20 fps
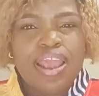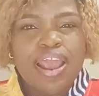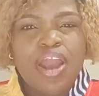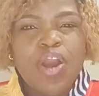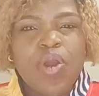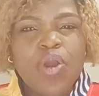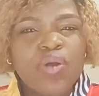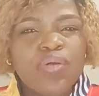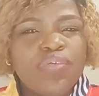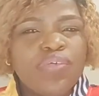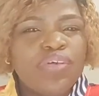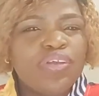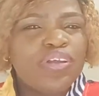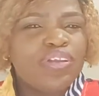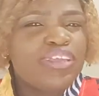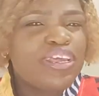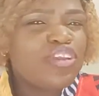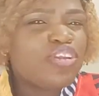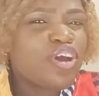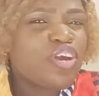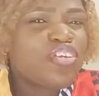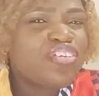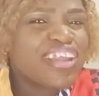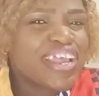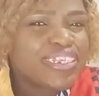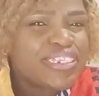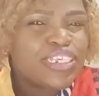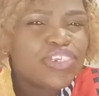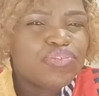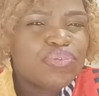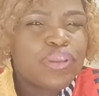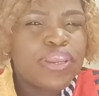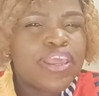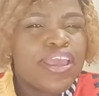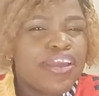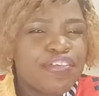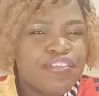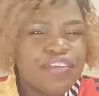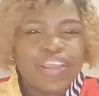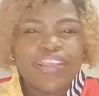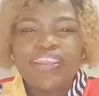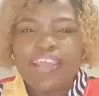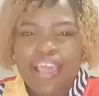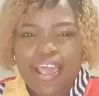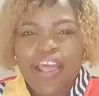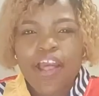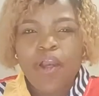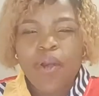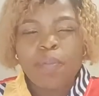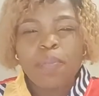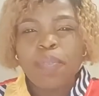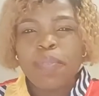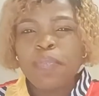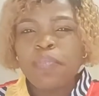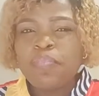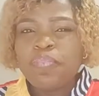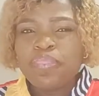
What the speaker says: or they're not necessarily a great help,